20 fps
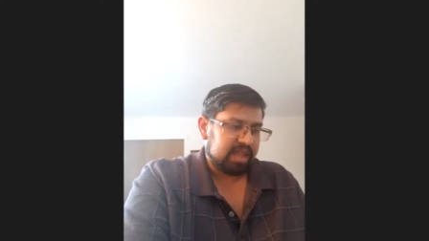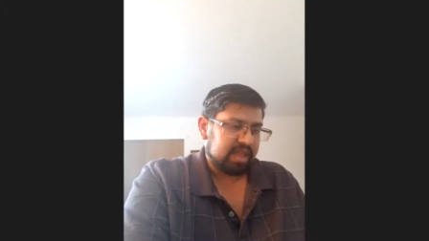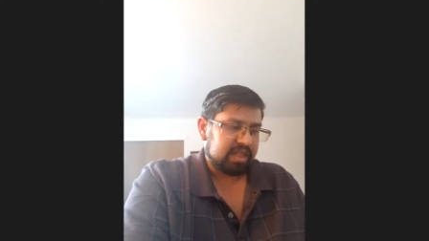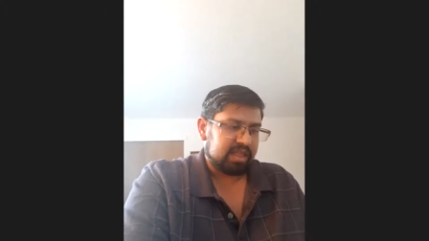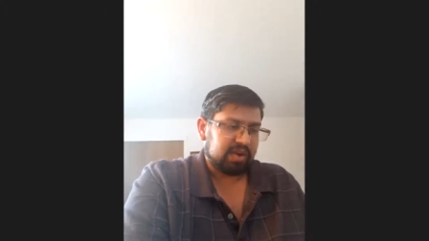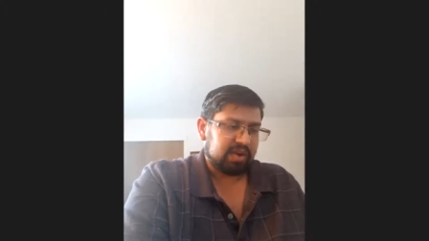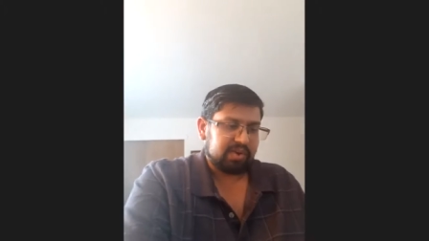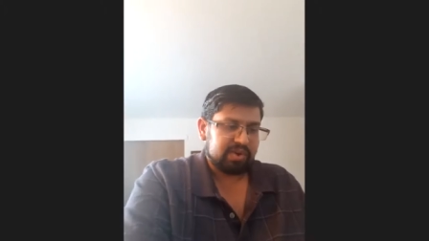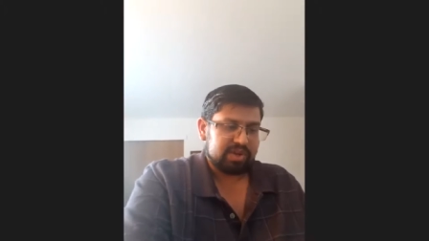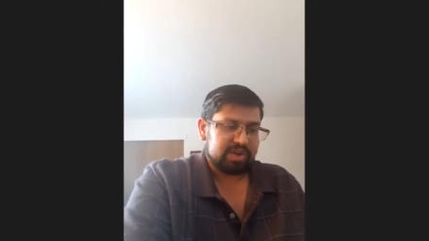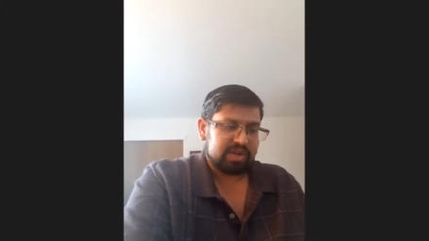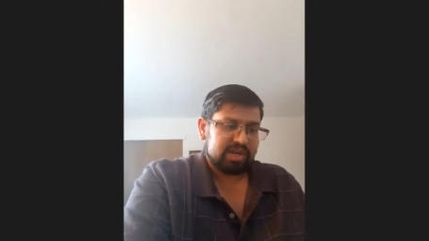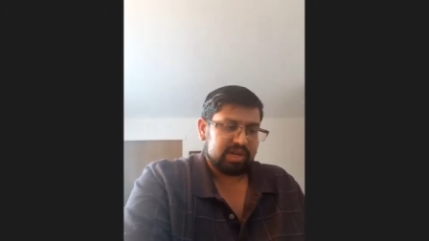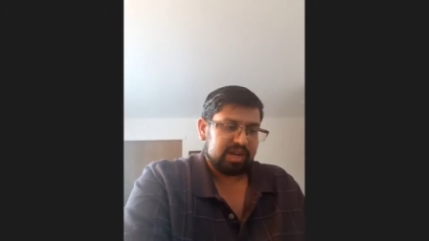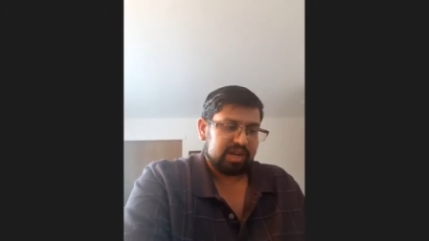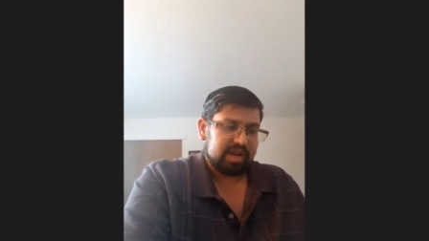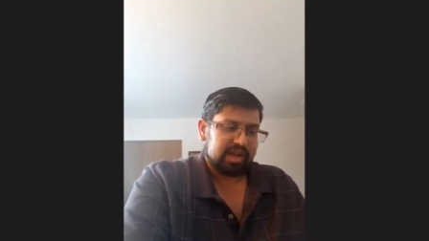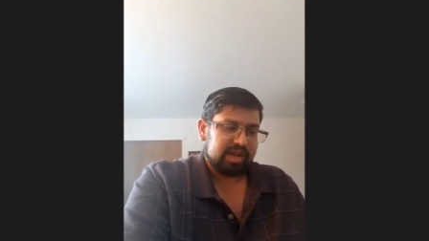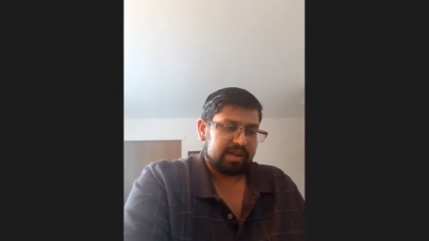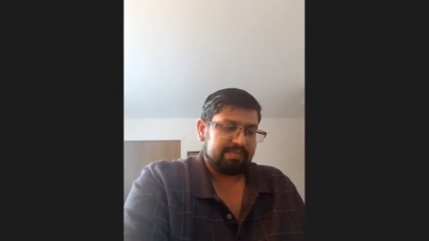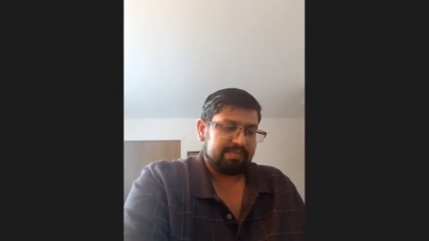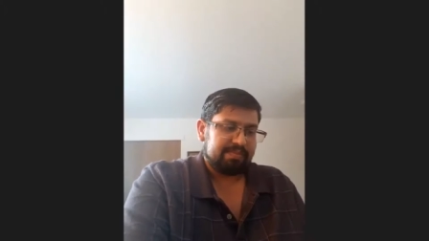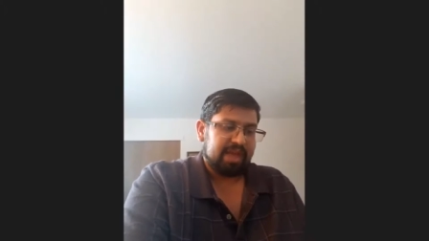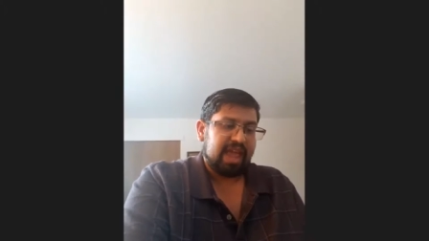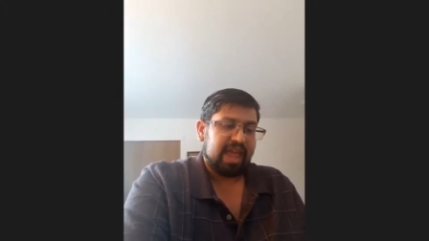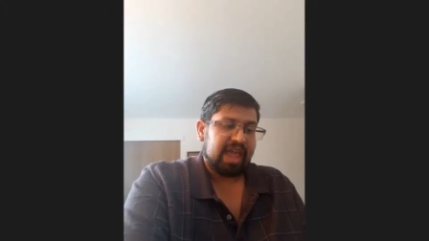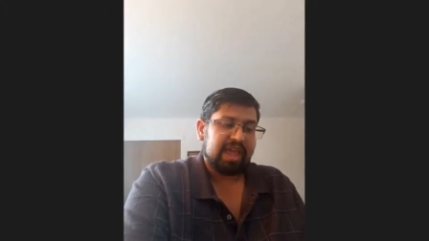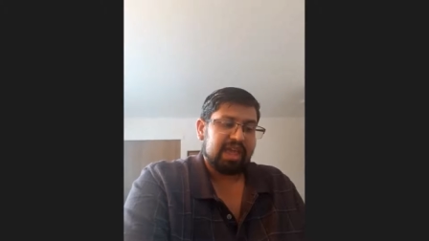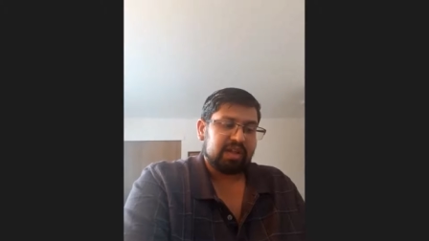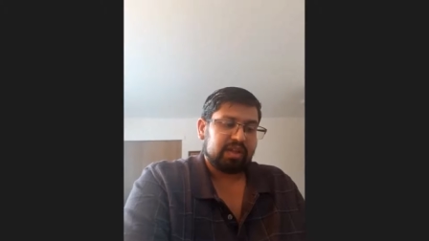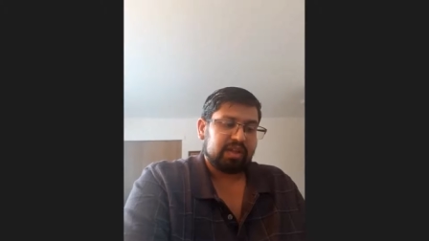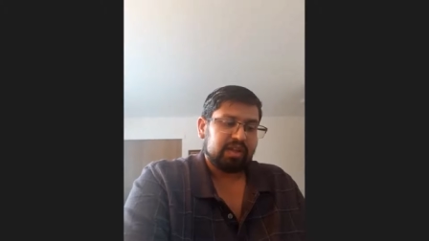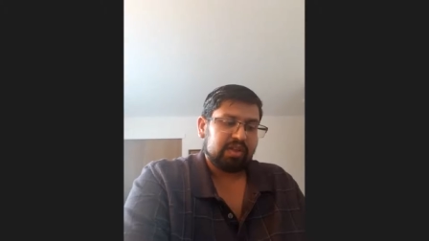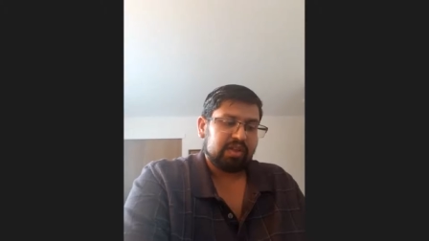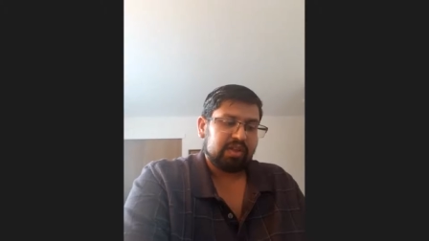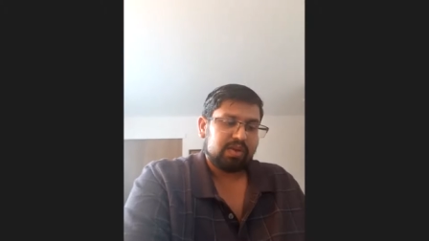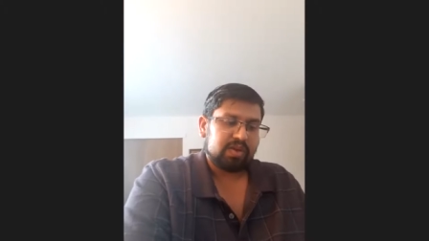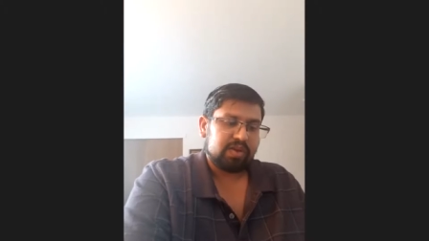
There was um, hail,